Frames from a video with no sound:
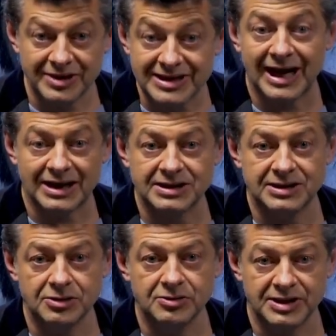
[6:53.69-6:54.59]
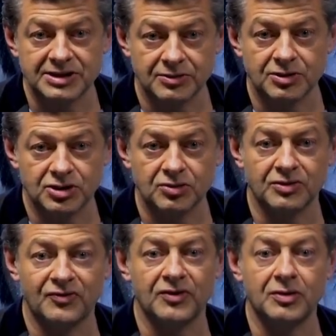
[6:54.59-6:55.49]
He's had to do this to ensure
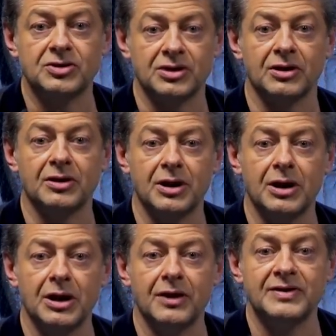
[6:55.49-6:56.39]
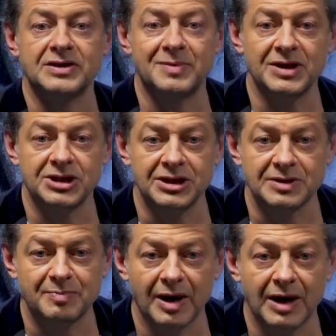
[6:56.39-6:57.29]
the future of his
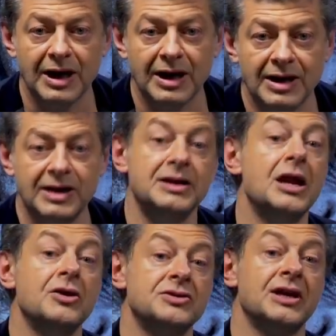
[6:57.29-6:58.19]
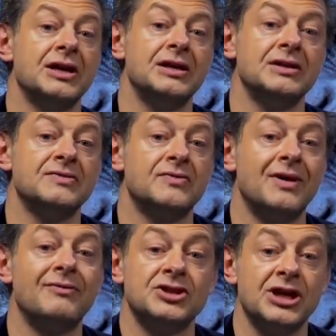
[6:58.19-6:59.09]
species, but he knows that he is
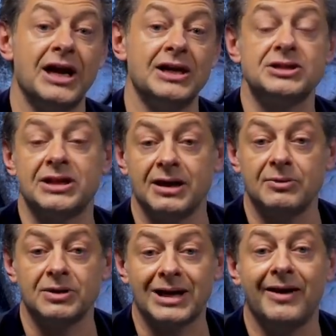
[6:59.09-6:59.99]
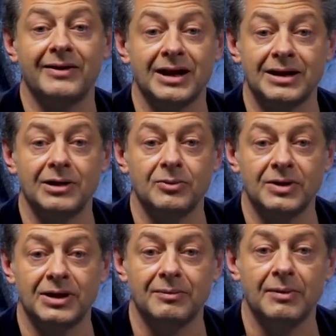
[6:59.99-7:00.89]
forever changed, that he will carry that guilt
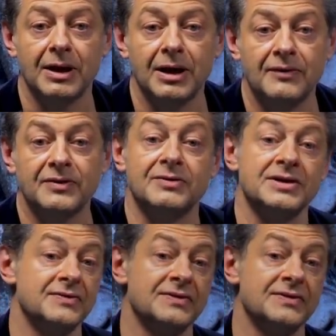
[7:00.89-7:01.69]
with him for the rest